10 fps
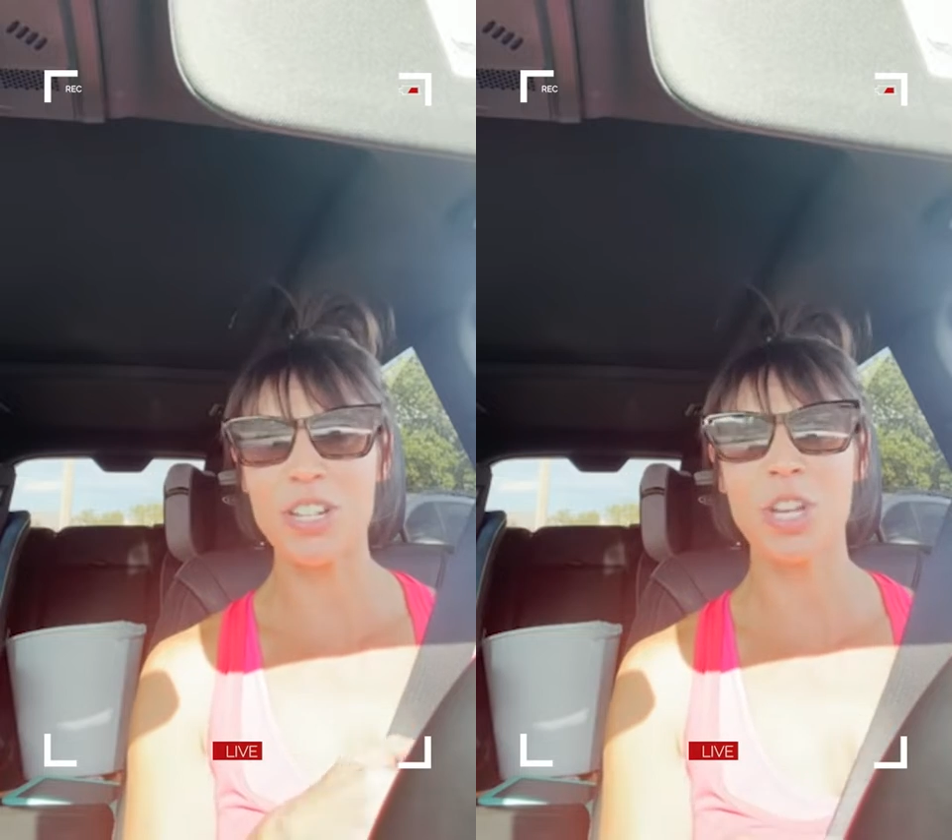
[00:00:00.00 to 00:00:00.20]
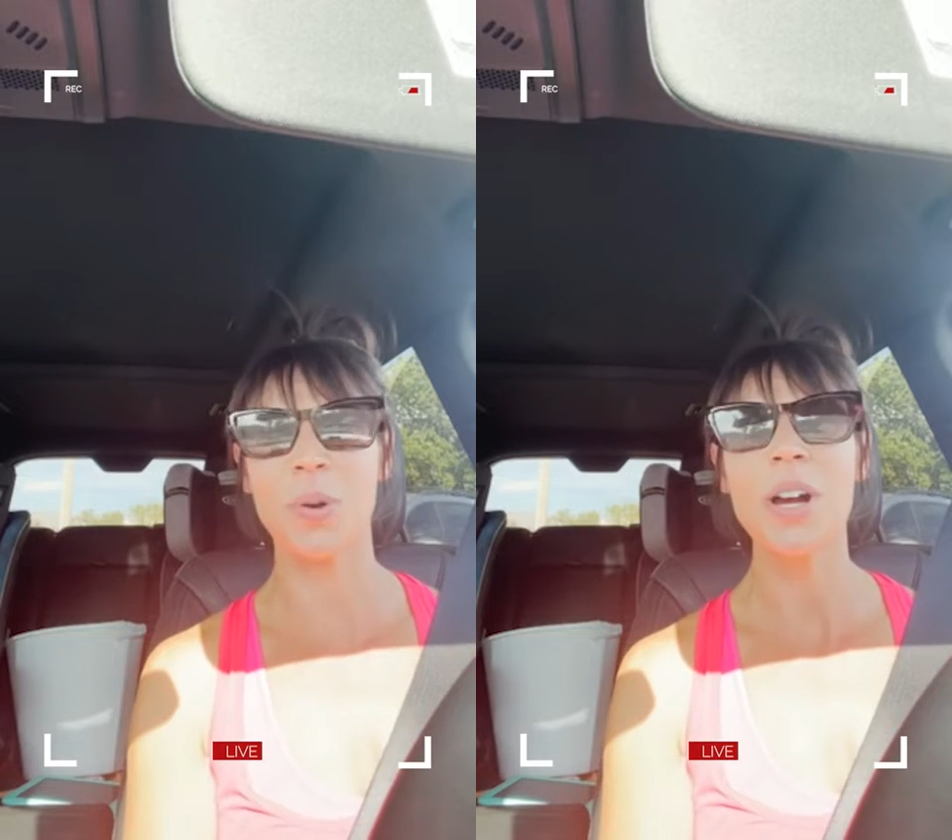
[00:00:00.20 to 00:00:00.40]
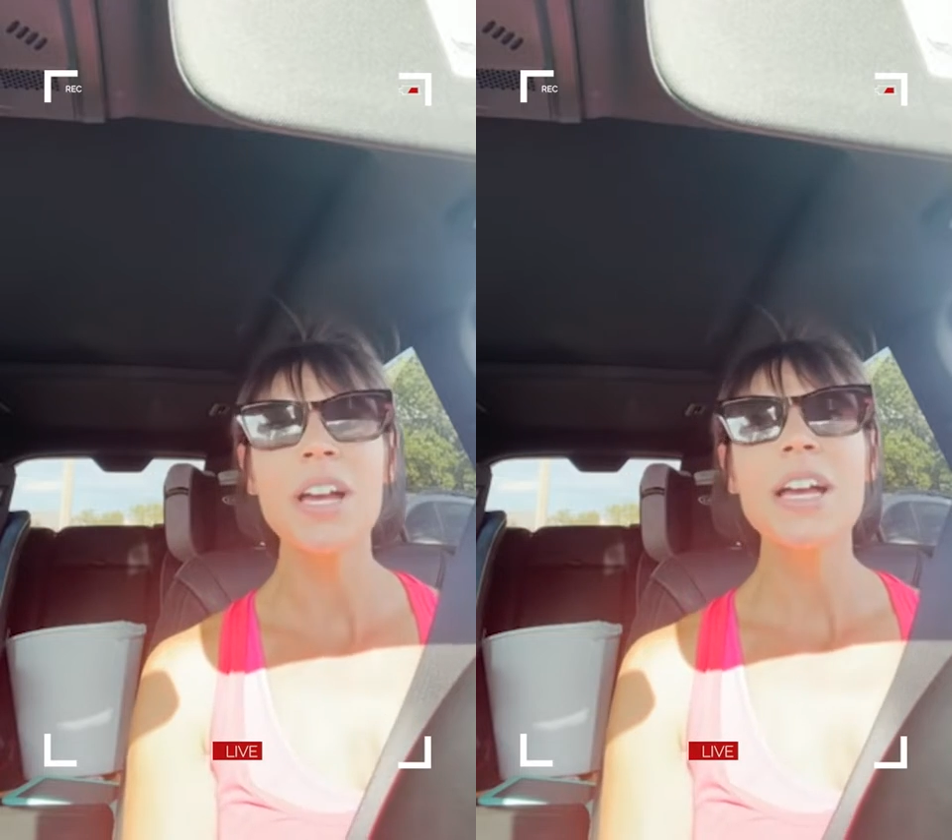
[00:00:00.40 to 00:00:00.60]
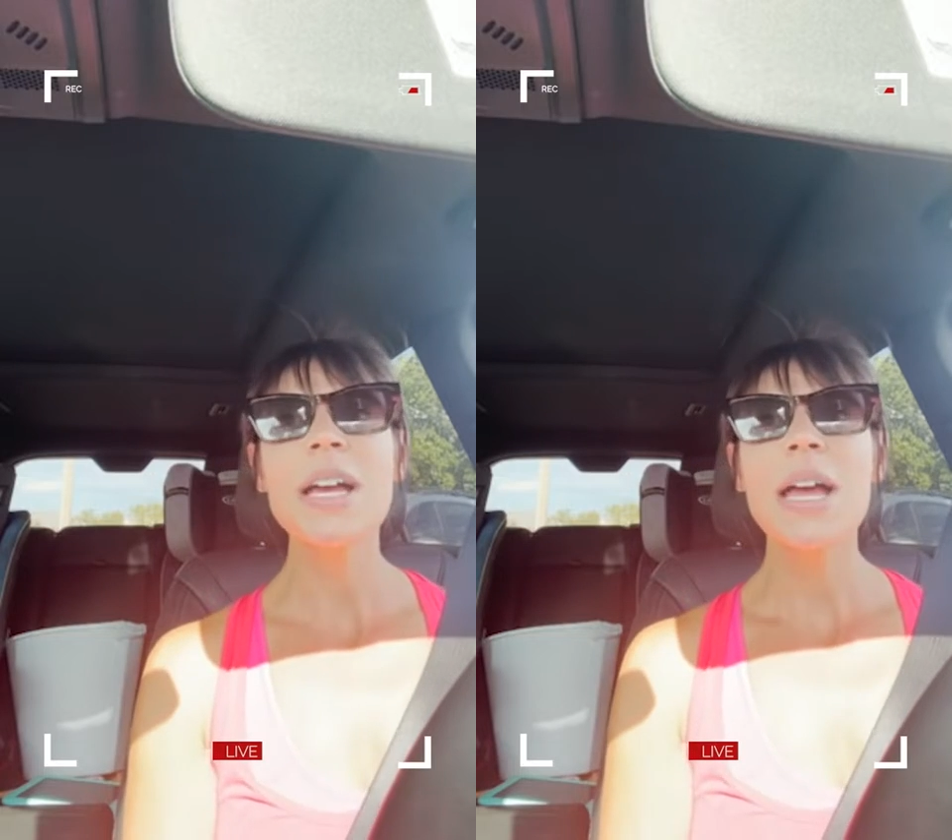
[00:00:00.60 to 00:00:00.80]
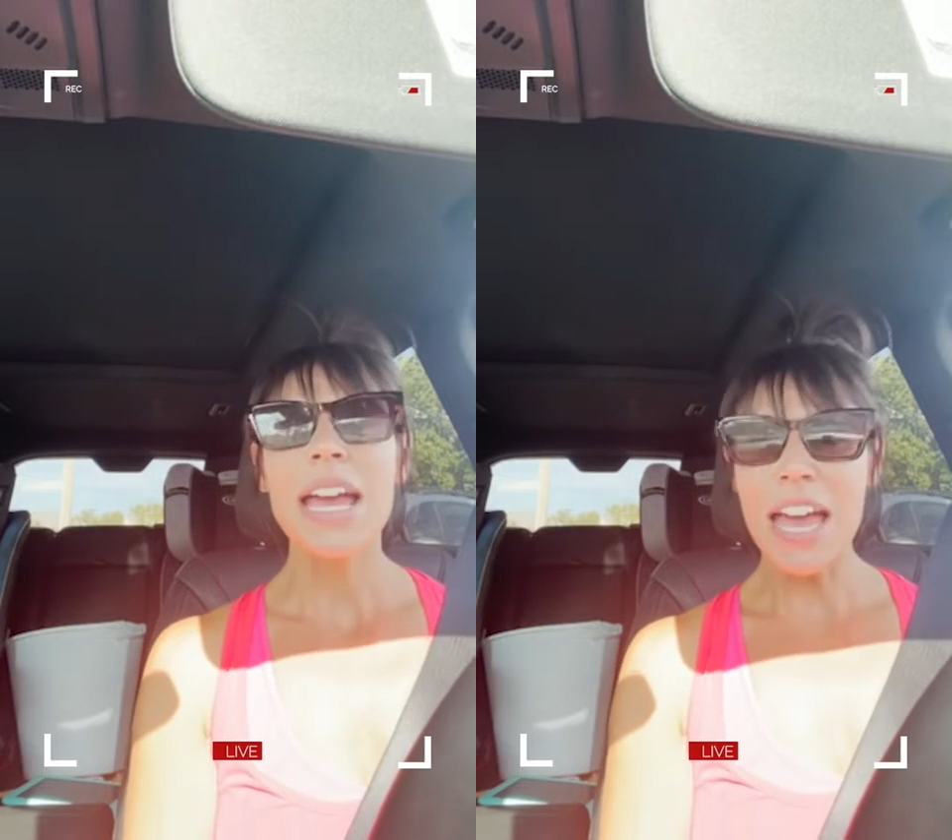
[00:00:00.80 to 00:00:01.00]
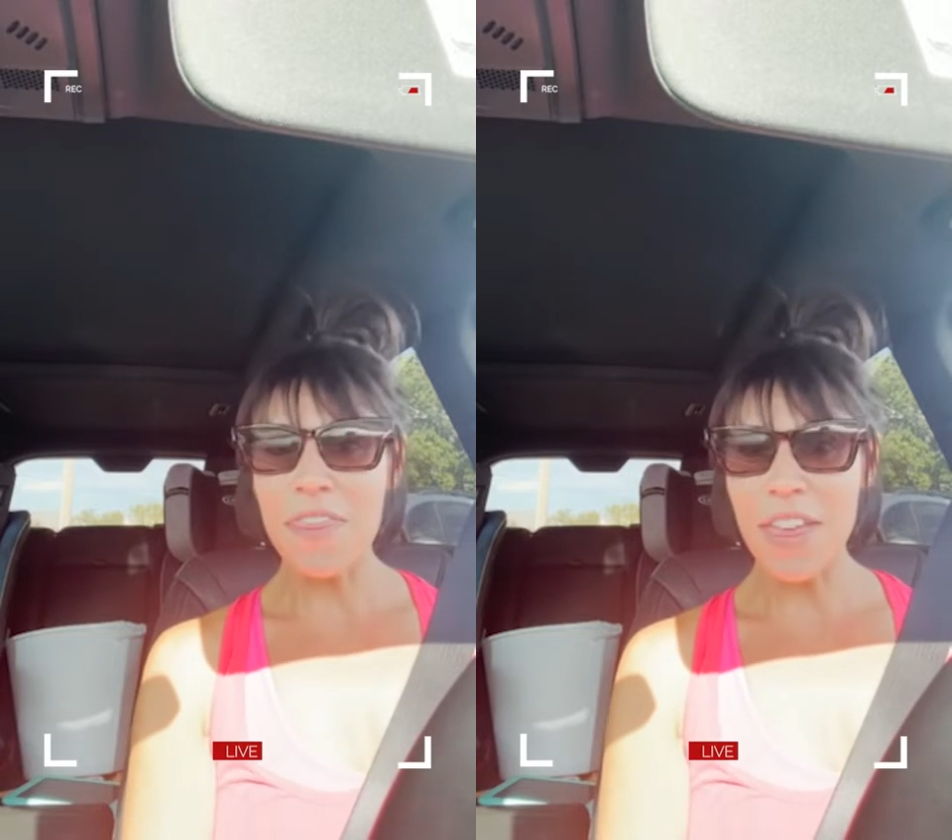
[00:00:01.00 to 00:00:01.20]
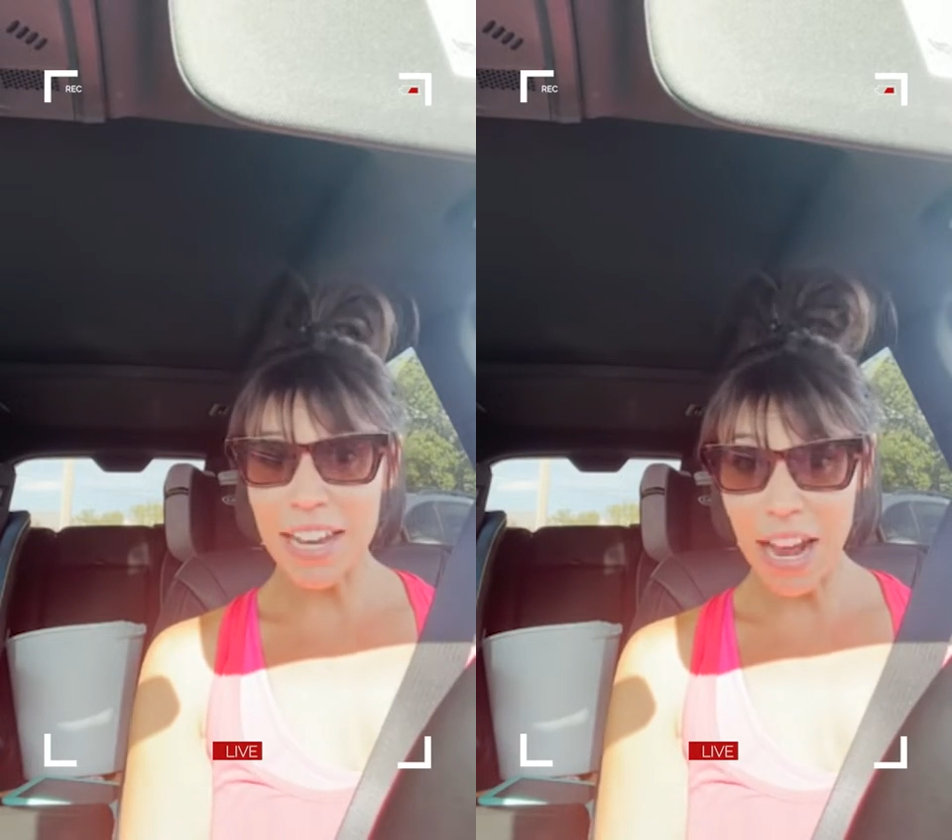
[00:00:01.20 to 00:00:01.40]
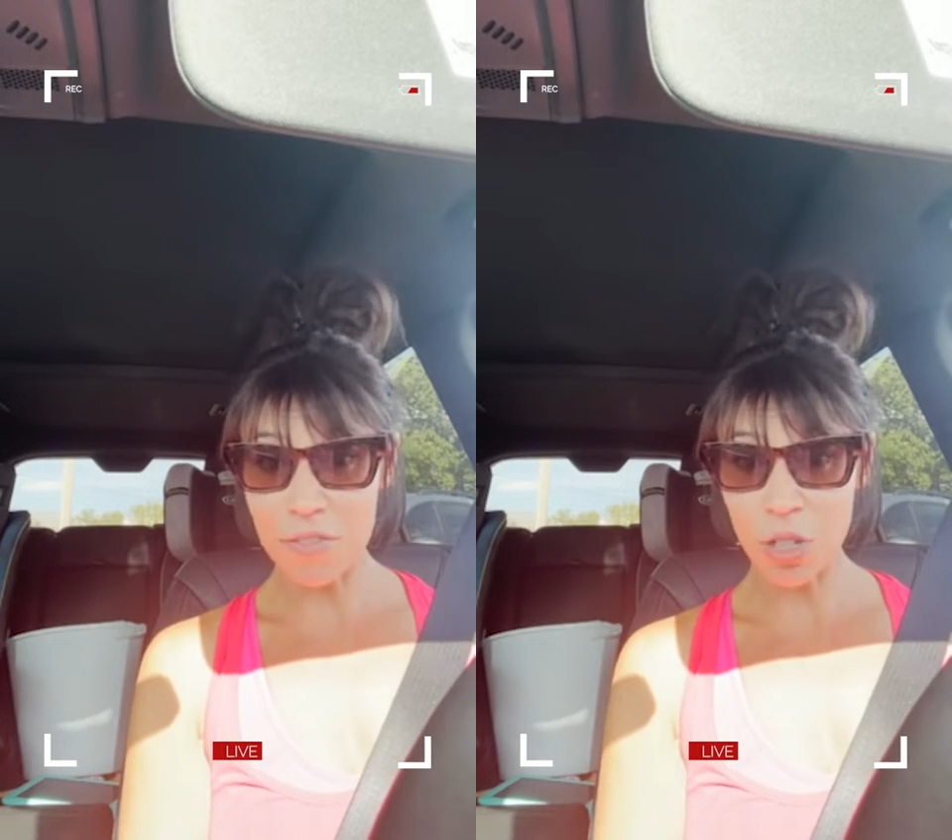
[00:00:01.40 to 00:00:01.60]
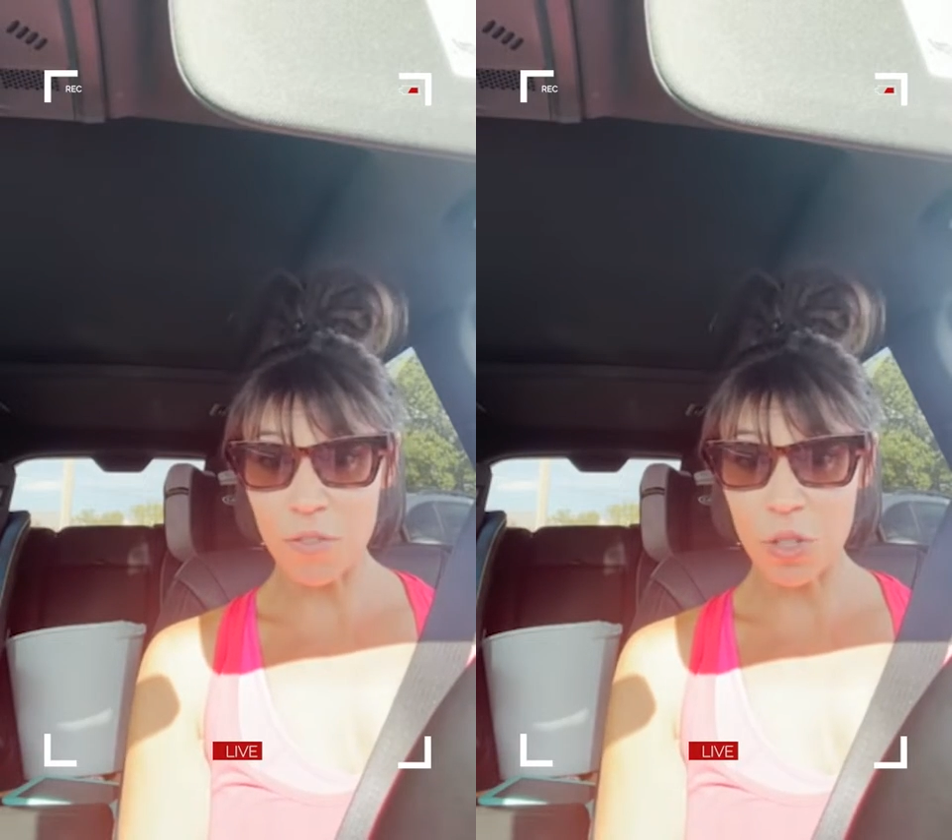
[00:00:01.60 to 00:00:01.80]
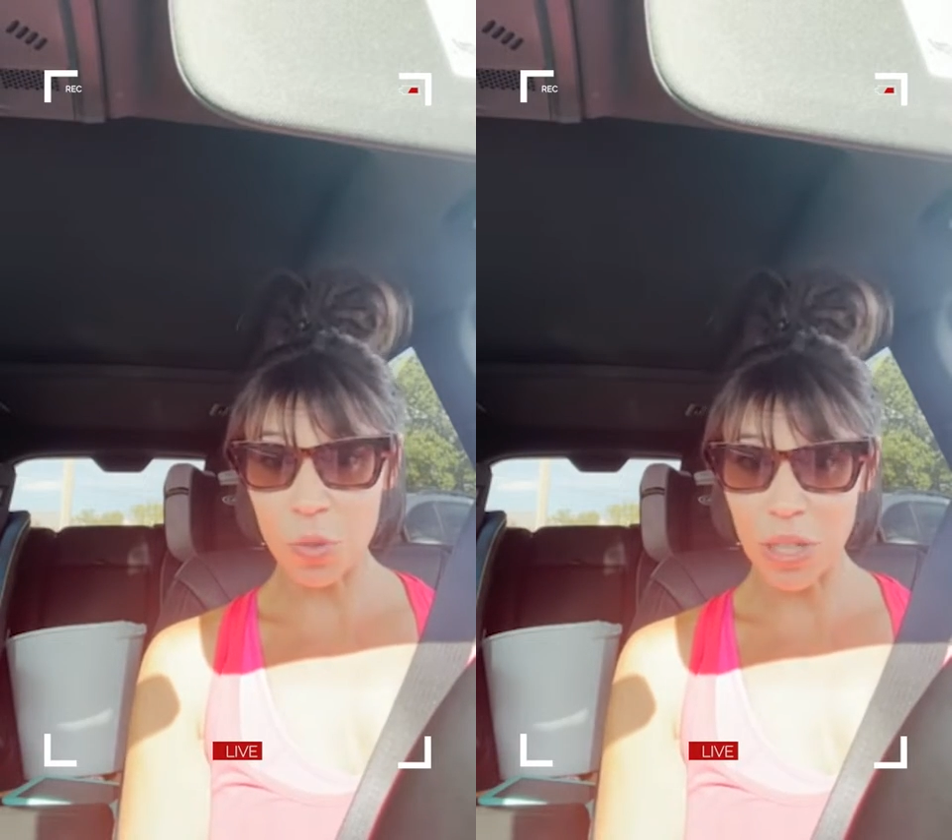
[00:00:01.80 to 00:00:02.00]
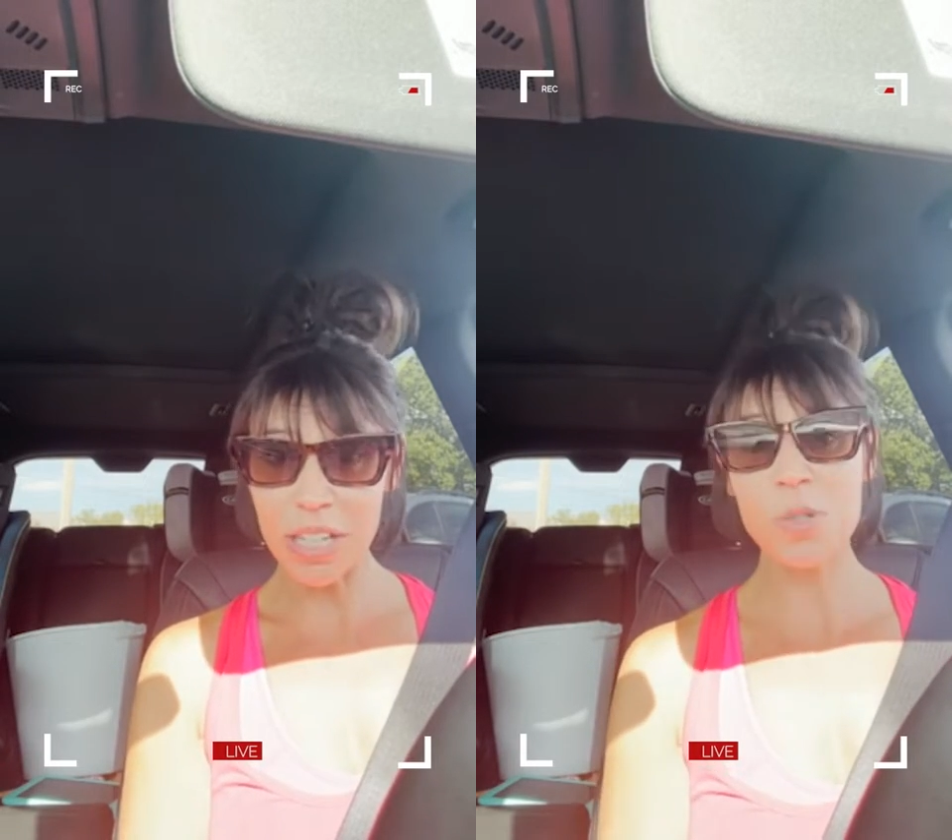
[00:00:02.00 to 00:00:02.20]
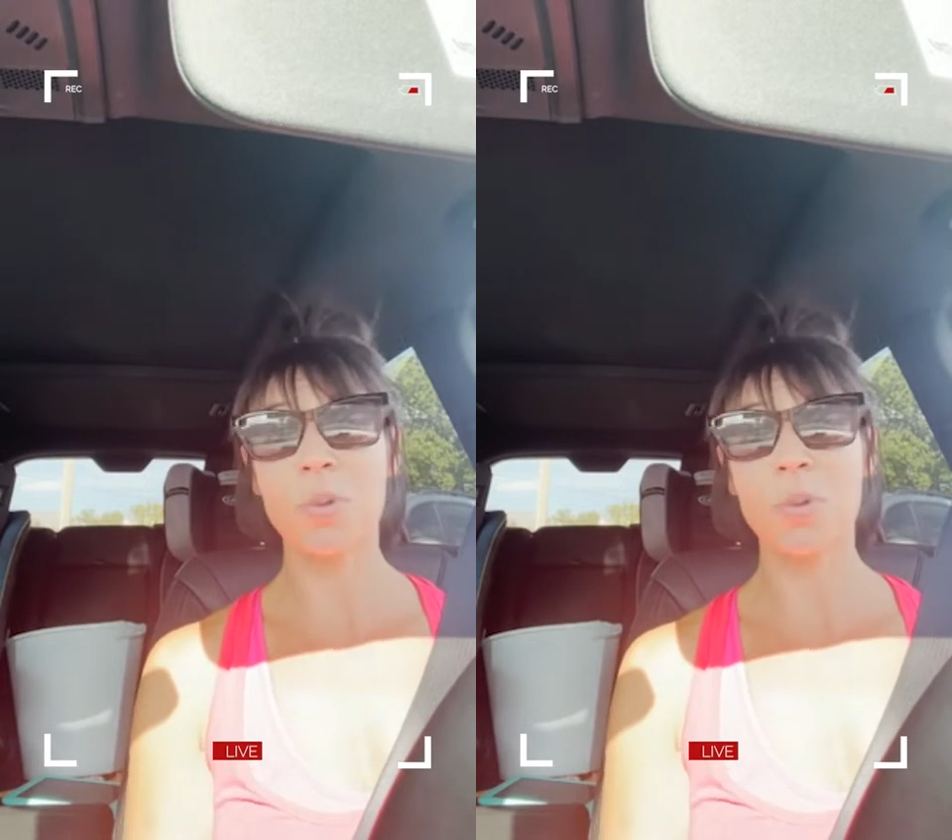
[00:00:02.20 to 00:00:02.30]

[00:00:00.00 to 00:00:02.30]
to. And then after a few weeks,